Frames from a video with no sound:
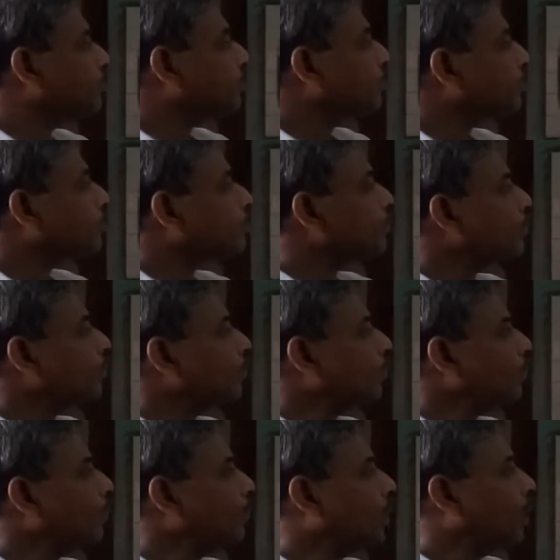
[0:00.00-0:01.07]
in all
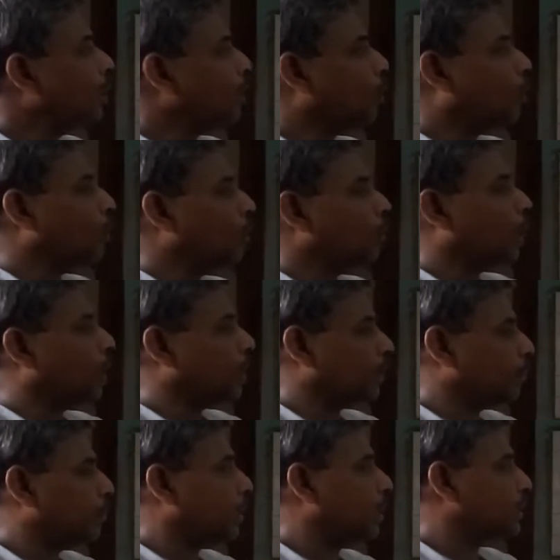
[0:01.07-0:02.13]
vertebrates
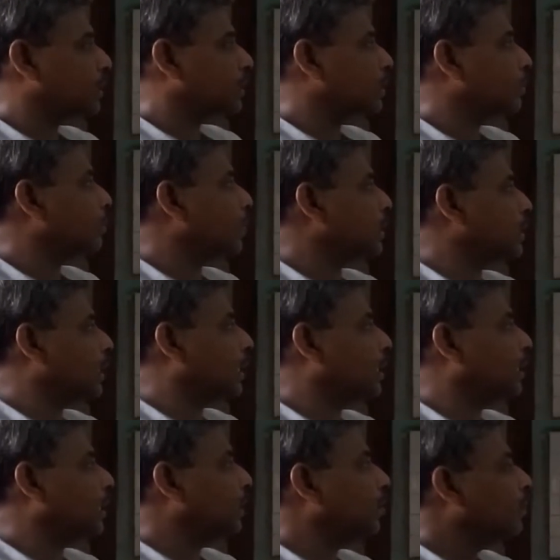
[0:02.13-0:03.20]
basically.
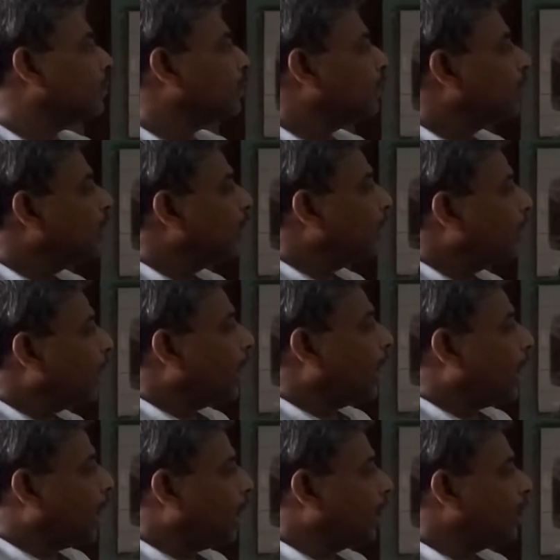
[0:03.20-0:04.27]
And
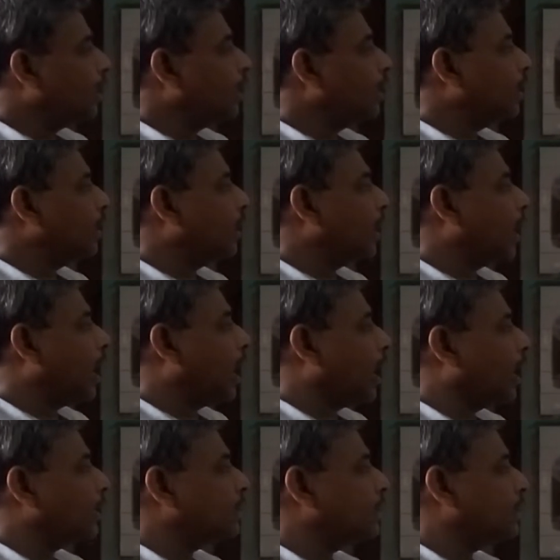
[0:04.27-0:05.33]
as
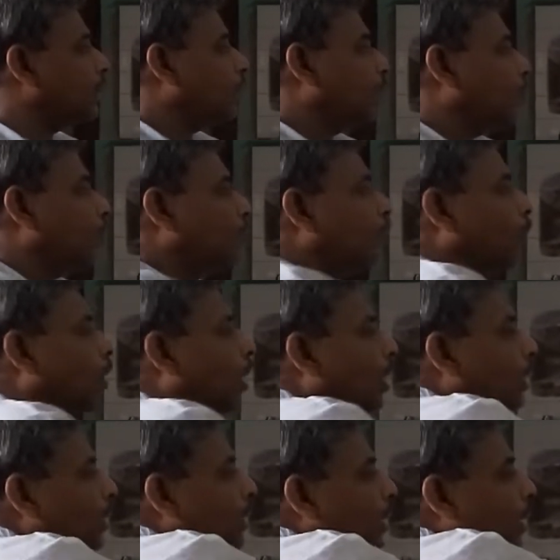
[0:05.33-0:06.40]
one is
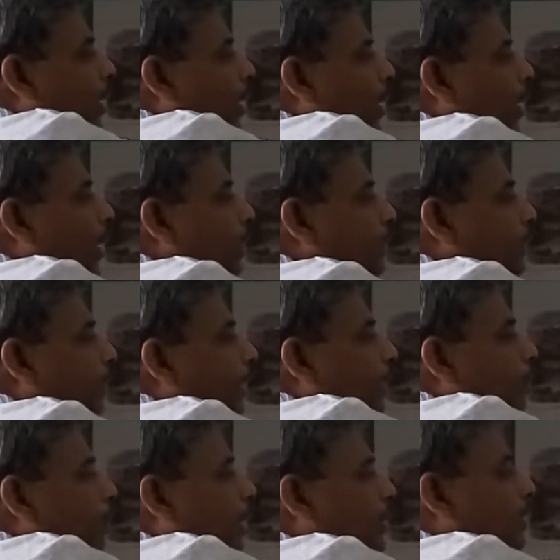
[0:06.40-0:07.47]
very much large,
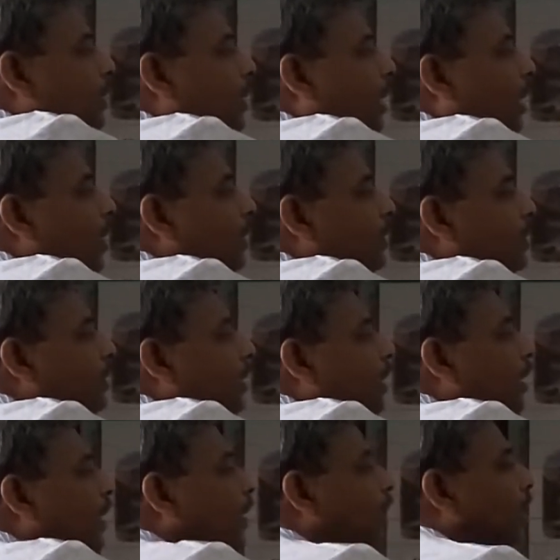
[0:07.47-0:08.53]
It
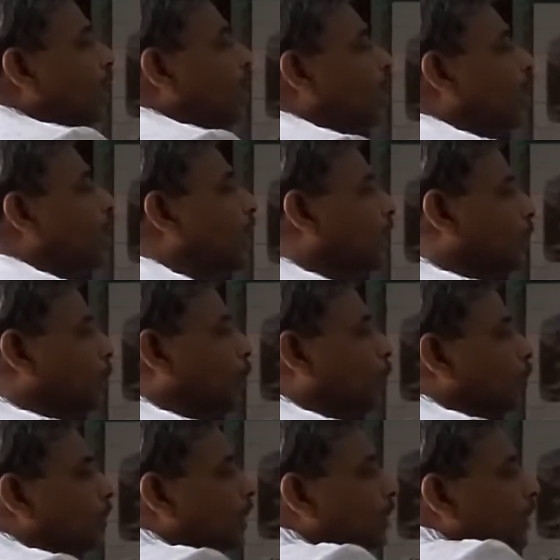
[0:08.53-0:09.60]
possesses no
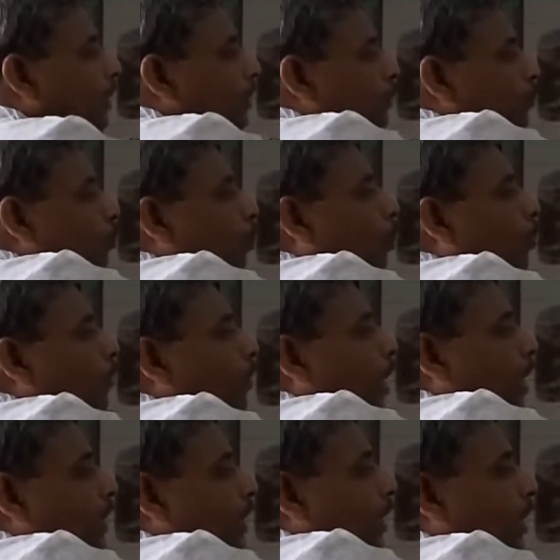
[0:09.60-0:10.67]
flagellum, and
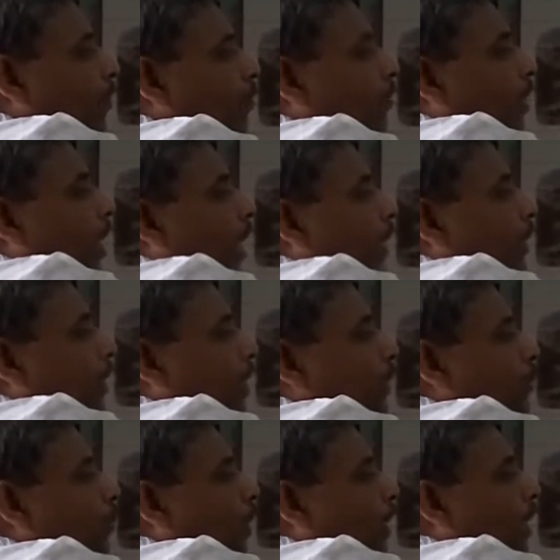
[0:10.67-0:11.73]
that's why it is
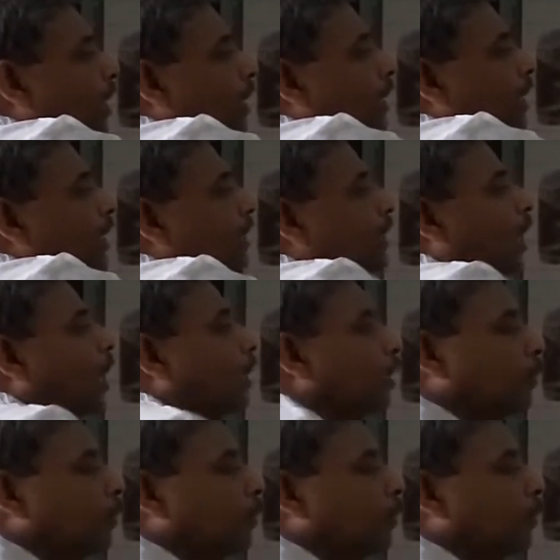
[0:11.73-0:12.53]
unable to move.